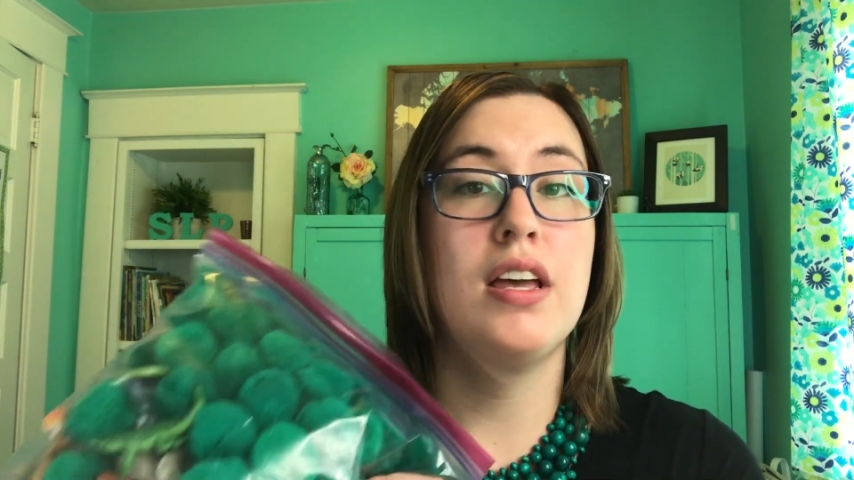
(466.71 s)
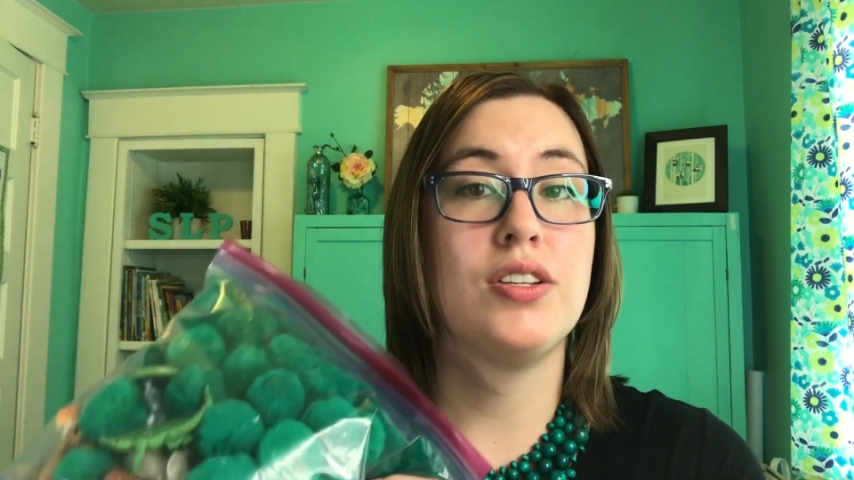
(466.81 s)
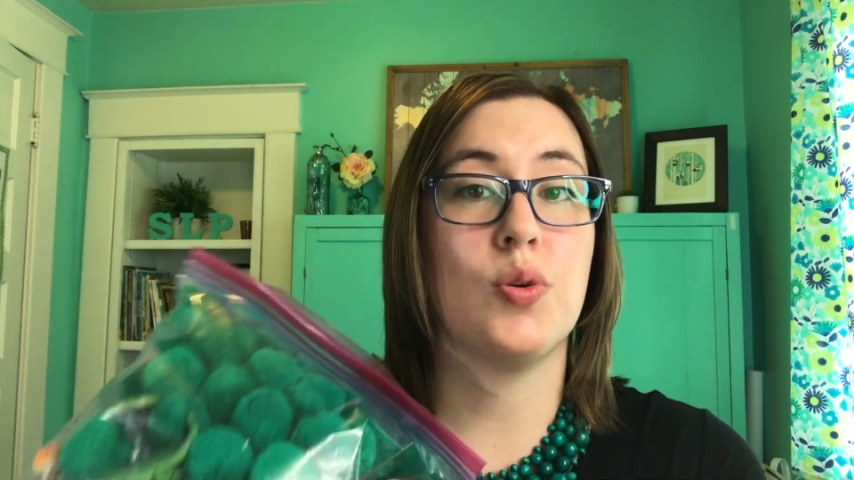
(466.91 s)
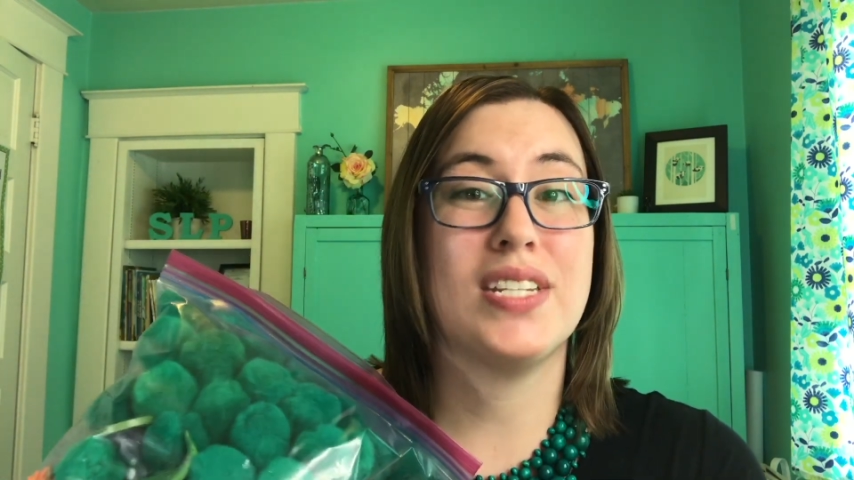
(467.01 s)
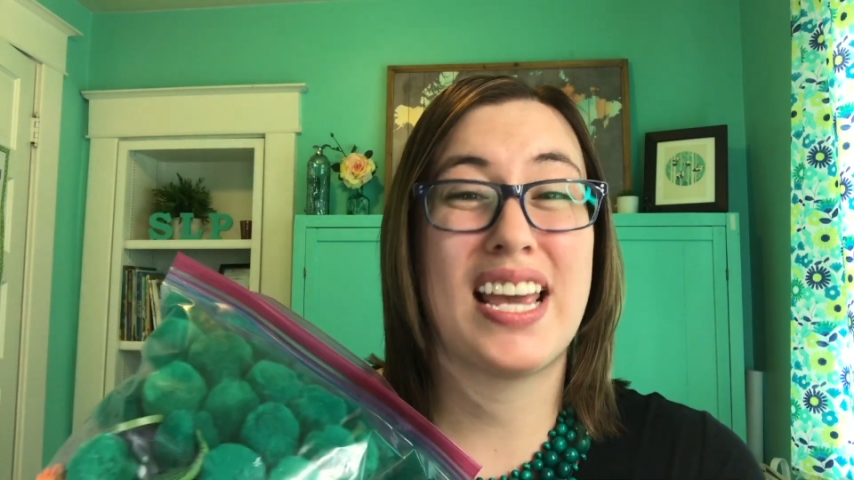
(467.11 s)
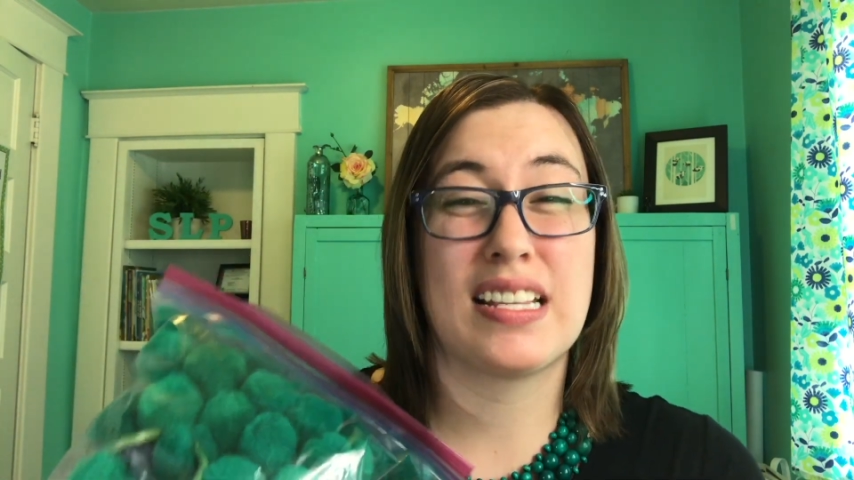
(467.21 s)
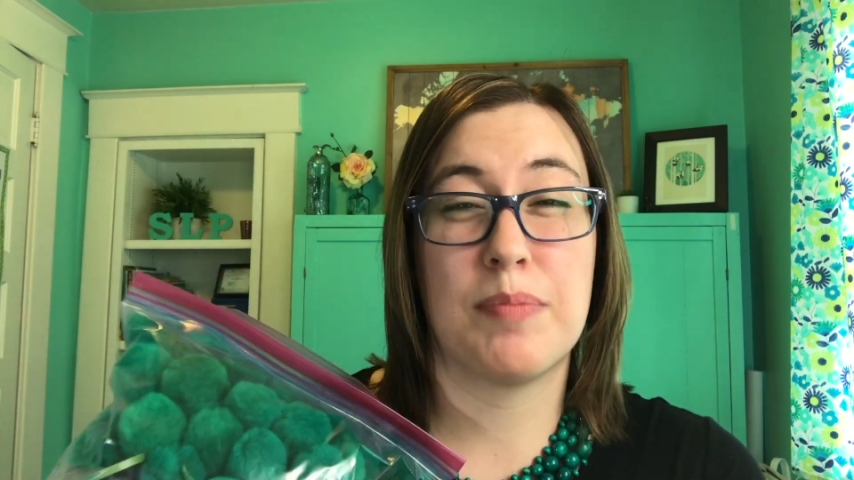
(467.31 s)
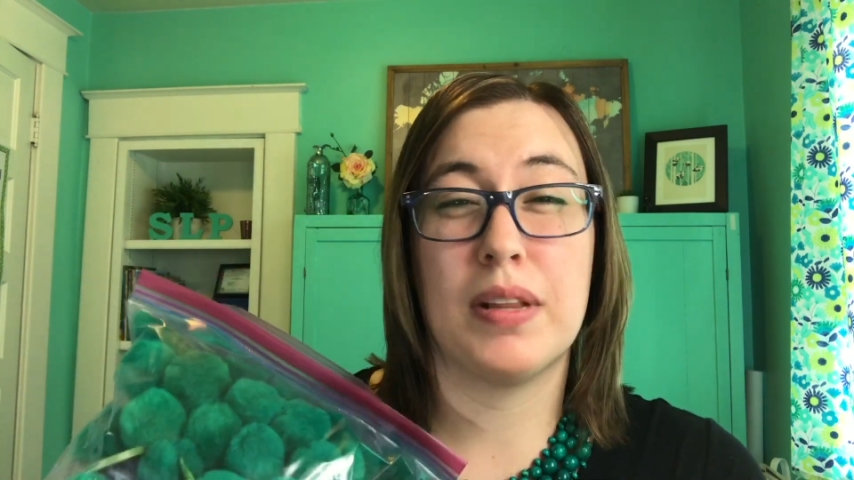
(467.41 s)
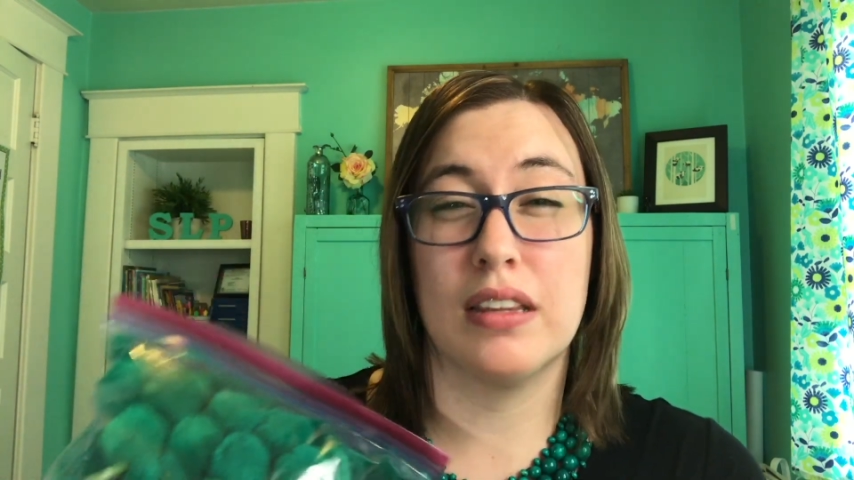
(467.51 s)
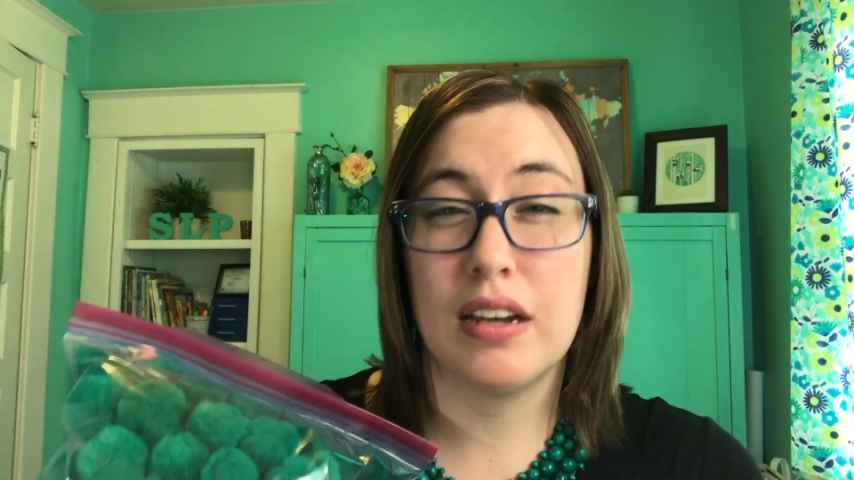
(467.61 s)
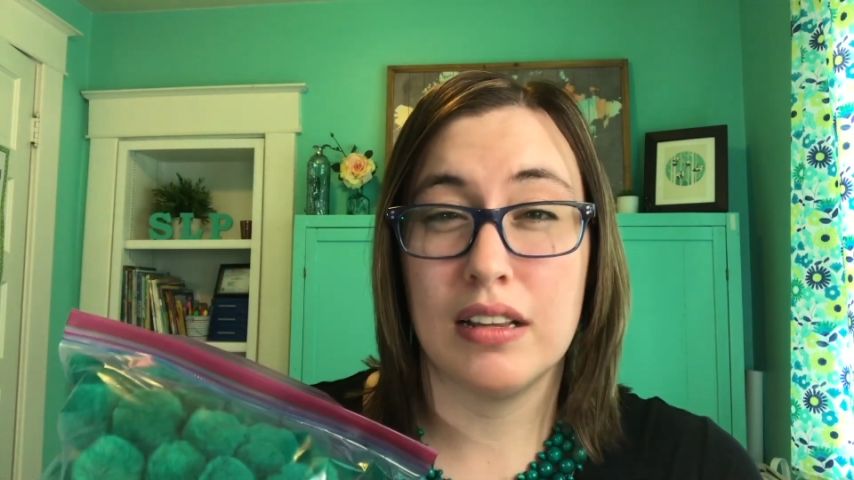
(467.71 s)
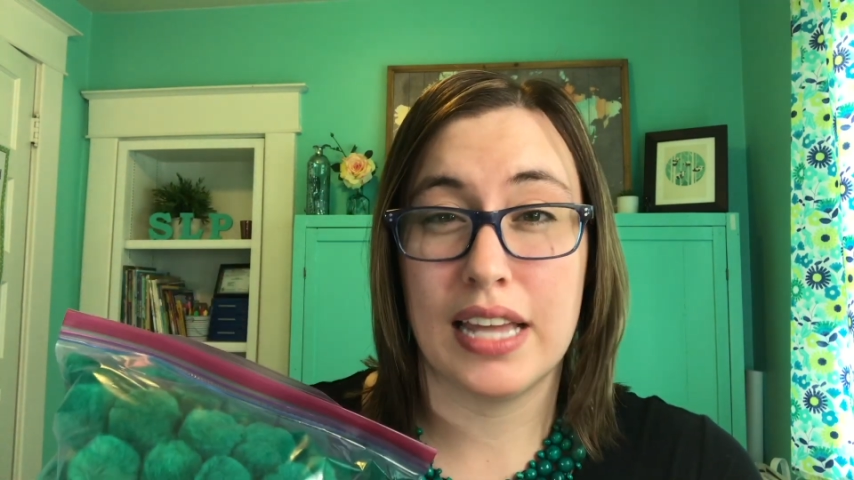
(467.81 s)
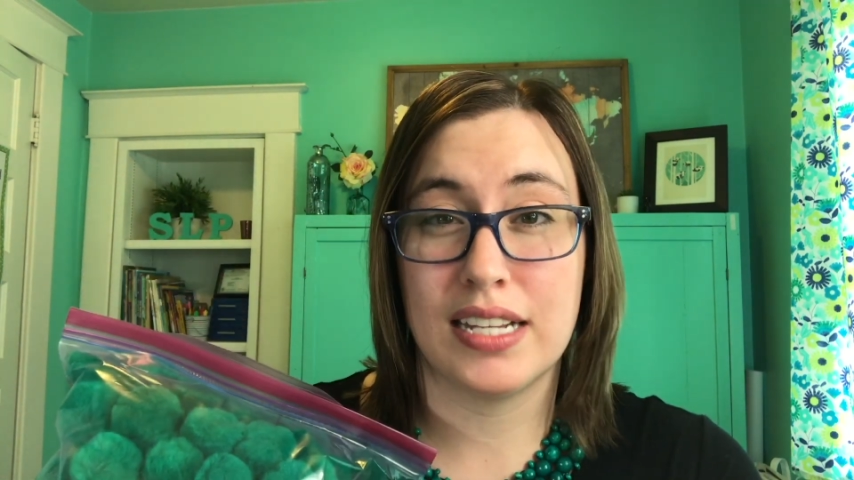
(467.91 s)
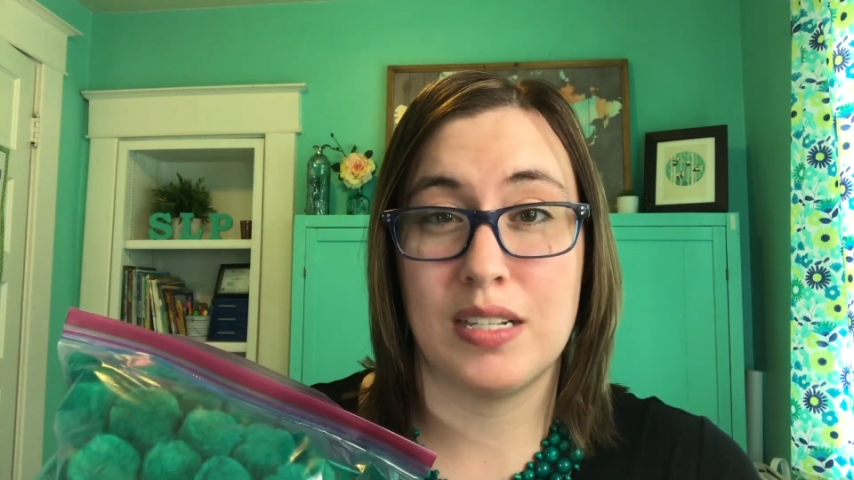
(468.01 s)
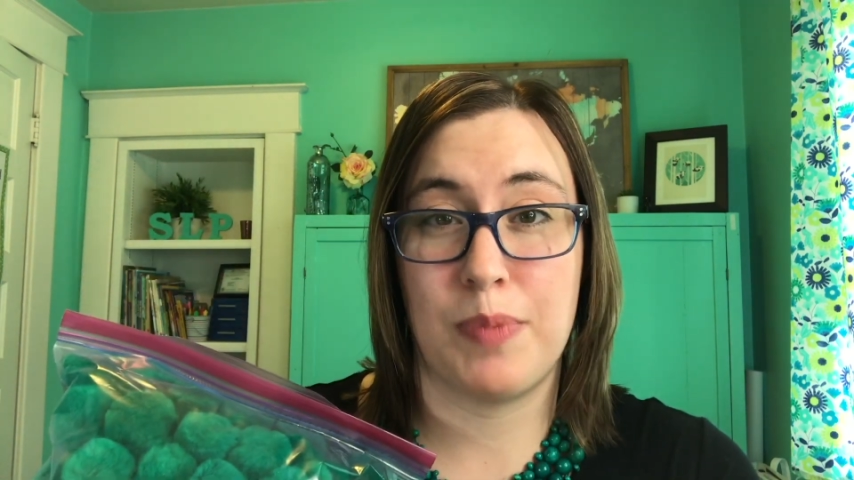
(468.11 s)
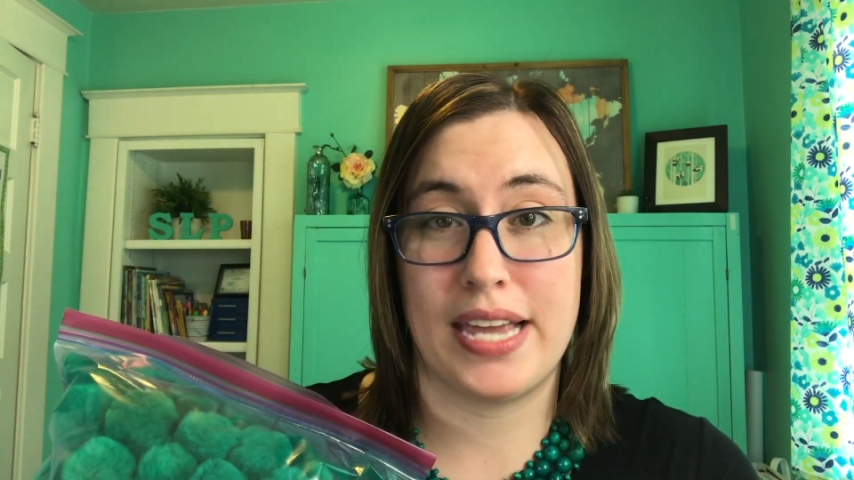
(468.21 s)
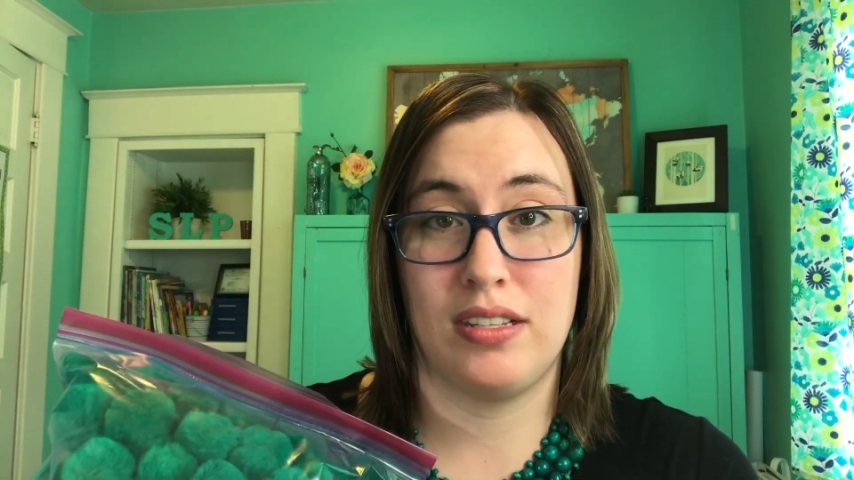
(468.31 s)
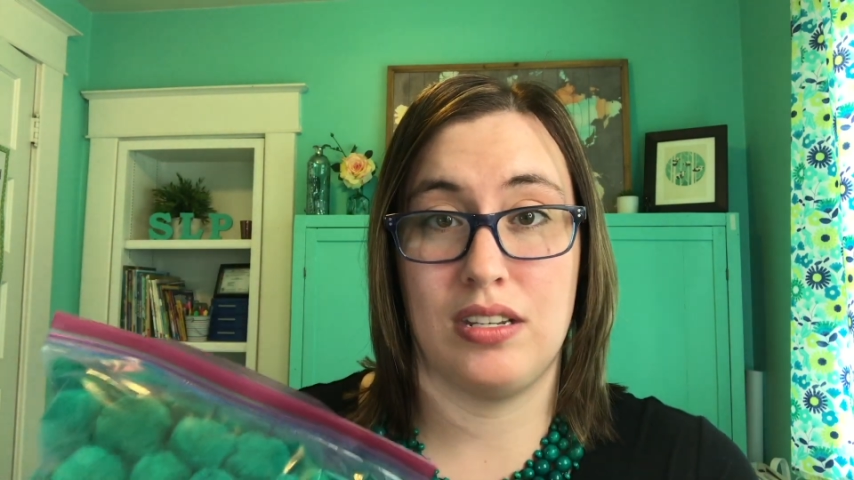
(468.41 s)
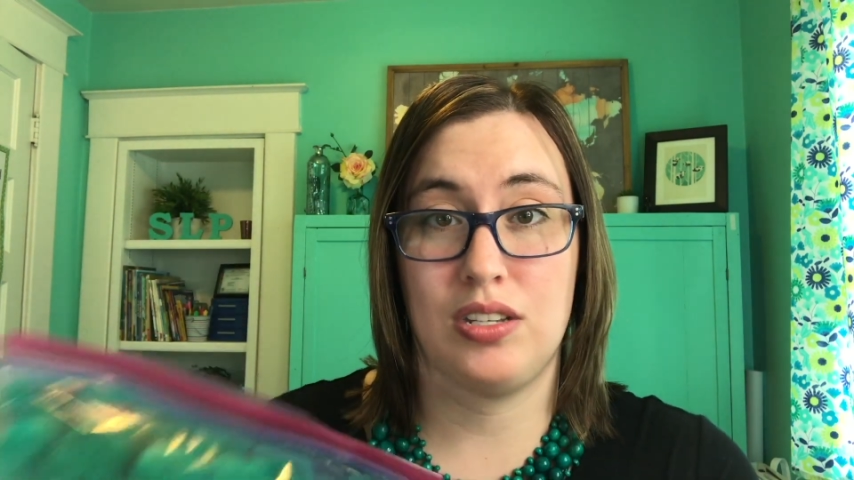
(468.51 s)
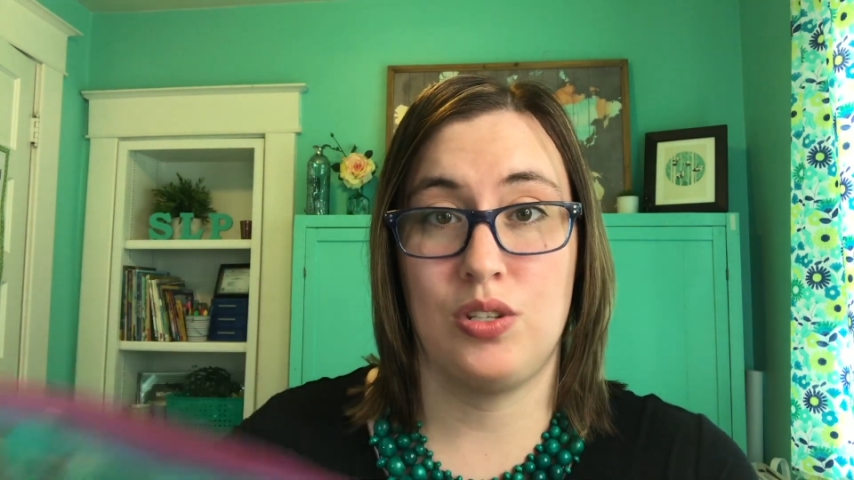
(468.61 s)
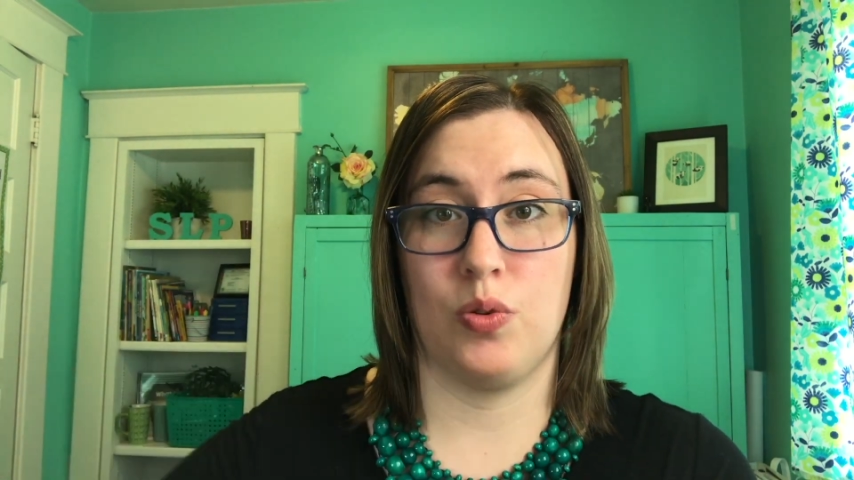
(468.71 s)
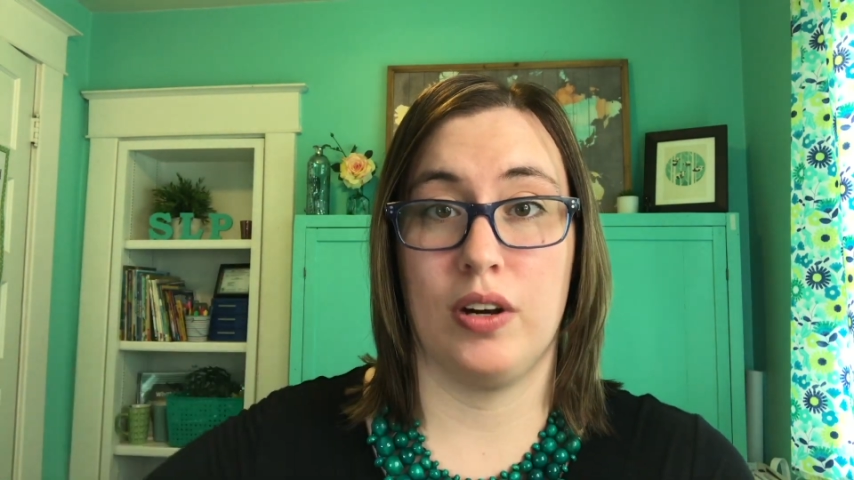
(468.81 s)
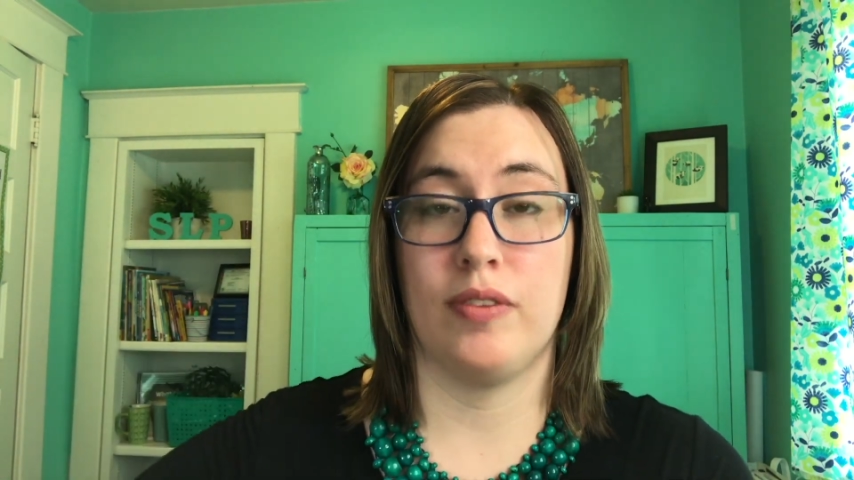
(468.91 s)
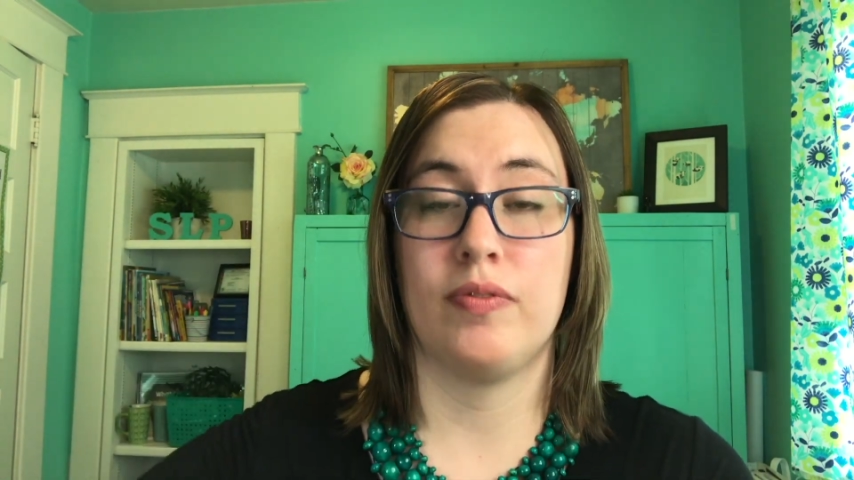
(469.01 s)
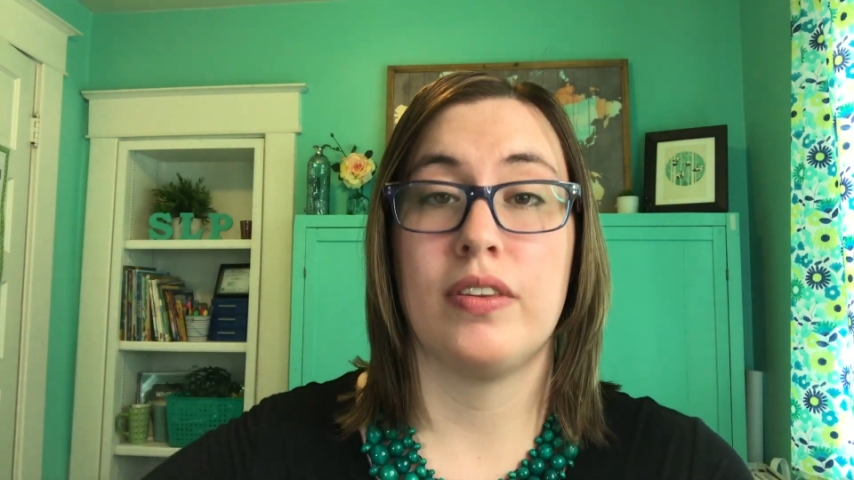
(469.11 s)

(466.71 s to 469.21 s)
so it takes up a little less space to store.